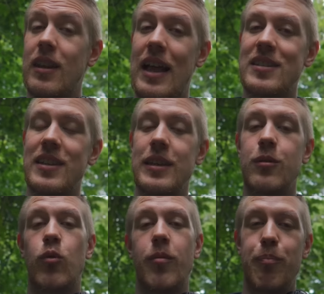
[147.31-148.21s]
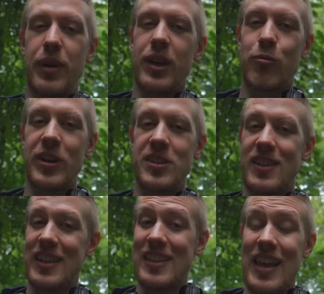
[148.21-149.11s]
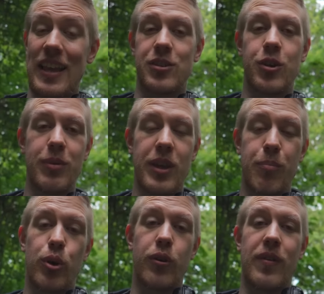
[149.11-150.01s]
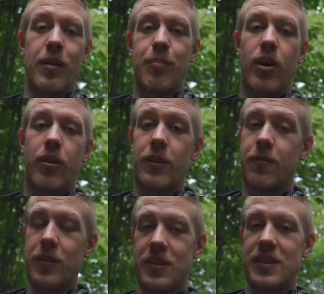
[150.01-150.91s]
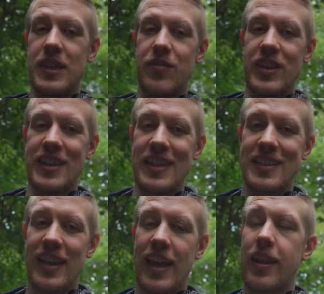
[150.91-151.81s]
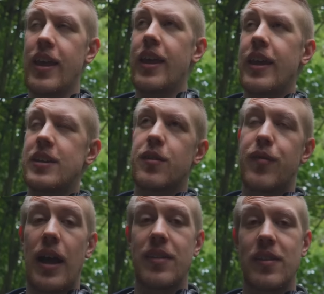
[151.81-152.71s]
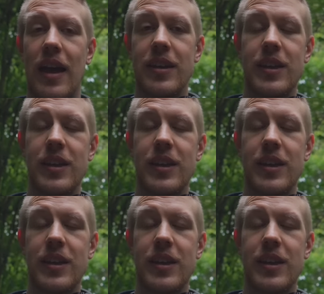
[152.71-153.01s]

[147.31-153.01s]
Lastly, one big reason this lens could be a perfect partner for the ZV-E10 is the fact that that